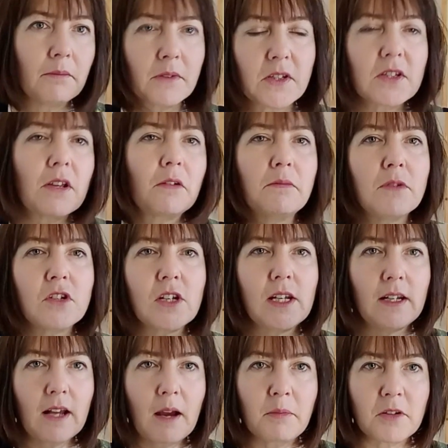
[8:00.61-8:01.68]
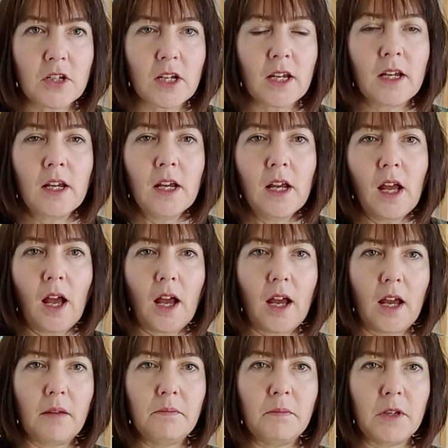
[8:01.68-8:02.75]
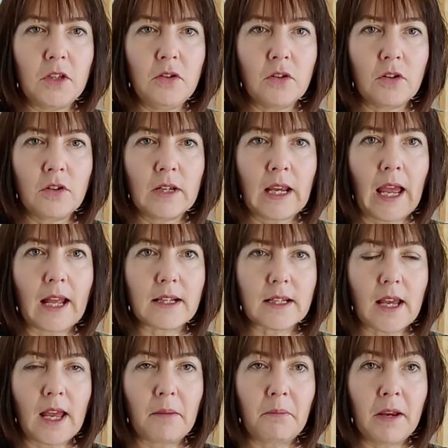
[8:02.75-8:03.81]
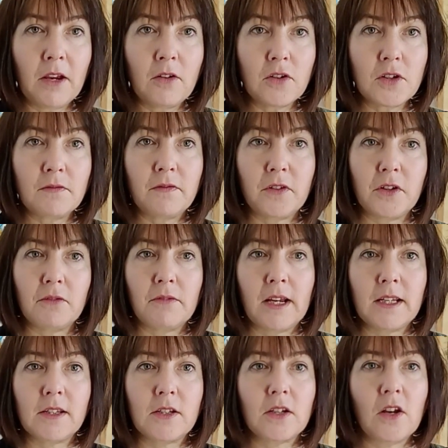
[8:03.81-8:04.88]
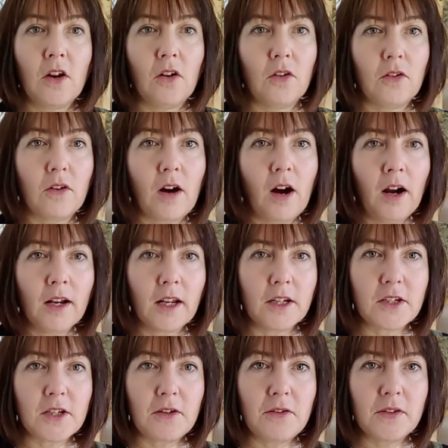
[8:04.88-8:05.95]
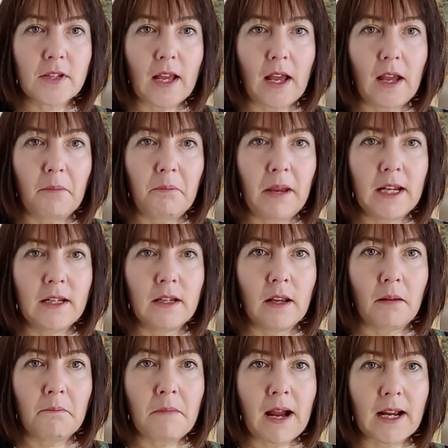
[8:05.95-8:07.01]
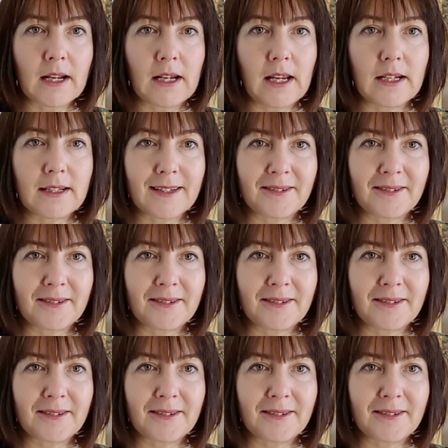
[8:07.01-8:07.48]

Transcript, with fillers: in my sewing machine aperture. Um, but you can get a pin cushion for your wrist, or I like to use a pin magnet.